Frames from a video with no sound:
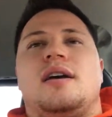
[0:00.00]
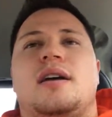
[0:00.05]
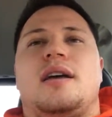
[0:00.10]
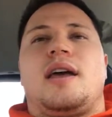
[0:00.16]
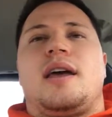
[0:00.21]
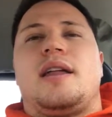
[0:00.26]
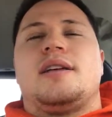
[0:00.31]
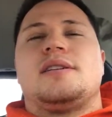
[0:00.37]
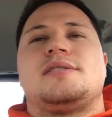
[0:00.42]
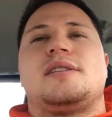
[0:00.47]

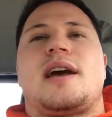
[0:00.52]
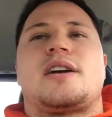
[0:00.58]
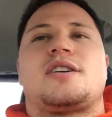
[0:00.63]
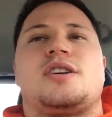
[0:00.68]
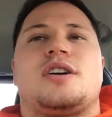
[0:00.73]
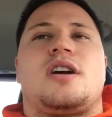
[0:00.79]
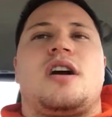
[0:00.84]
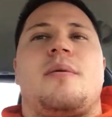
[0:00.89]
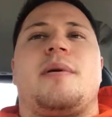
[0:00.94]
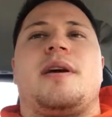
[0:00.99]
and it's
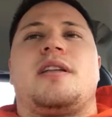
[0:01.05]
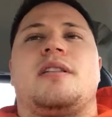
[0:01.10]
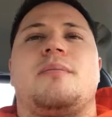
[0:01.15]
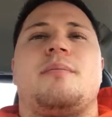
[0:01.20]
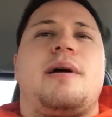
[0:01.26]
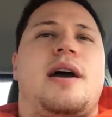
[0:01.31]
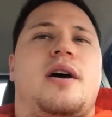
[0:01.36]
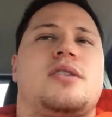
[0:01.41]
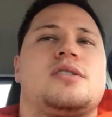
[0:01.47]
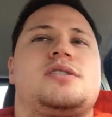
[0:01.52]
actually coming in the
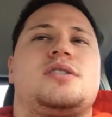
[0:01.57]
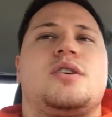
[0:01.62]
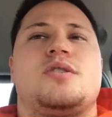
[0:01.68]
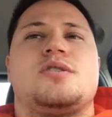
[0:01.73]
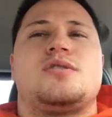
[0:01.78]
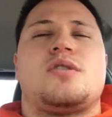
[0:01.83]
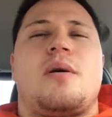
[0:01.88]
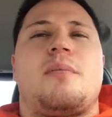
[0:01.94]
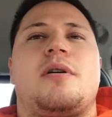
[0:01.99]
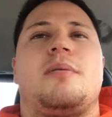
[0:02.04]
mail soon,
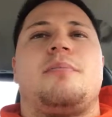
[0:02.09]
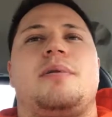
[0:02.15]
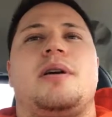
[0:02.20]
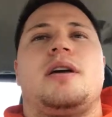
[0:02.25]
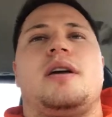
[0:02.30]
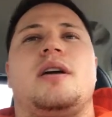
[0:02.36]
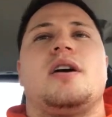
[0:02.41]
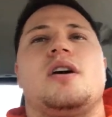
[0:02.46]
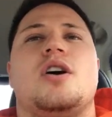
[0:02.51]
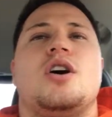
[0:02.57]
so I'm going to
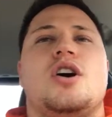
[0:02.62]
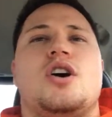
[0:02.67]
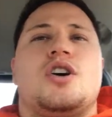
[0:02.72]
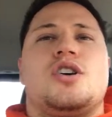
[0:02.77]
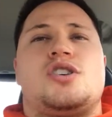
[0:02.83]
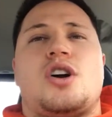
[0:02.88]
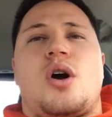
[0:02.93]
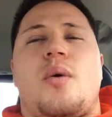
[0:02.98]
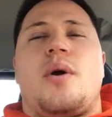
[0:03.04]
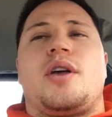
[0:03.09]
be
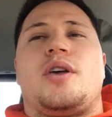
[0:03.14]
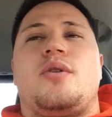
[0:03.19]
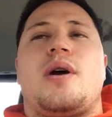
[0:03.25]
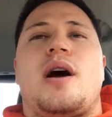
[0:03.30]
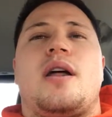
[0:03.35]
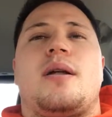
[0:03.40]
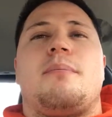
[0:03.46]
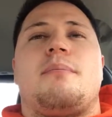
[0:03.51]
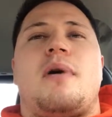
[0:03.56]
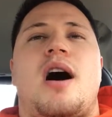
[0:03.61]
showing you
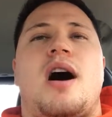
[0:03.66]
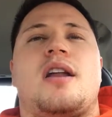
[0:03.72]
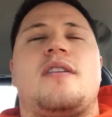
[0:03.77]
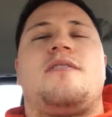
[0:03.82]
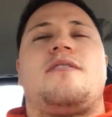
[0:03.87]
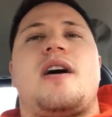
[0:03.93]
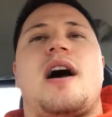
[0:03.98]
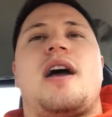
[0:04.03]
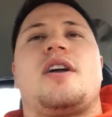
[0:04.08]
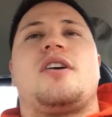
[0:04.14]
how to
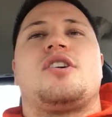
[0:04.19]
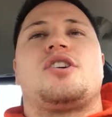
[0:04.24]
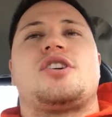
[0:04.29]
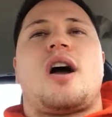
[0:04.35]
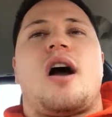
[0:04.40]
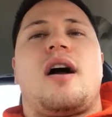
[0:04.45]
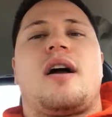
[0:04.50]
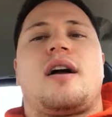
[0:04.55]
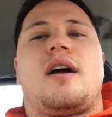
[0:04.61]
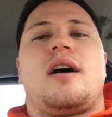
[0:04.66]
modify your
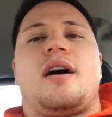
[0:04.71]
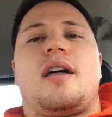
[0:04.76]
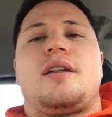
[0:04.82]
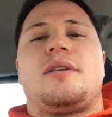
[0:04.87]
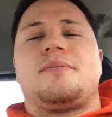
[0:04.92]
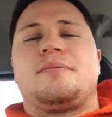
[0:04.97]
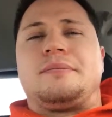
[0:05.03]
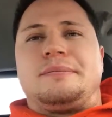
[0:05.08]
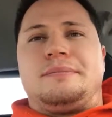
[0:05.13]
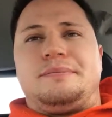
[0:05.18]

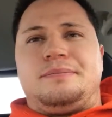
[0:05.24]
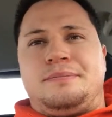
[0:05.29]
shotgun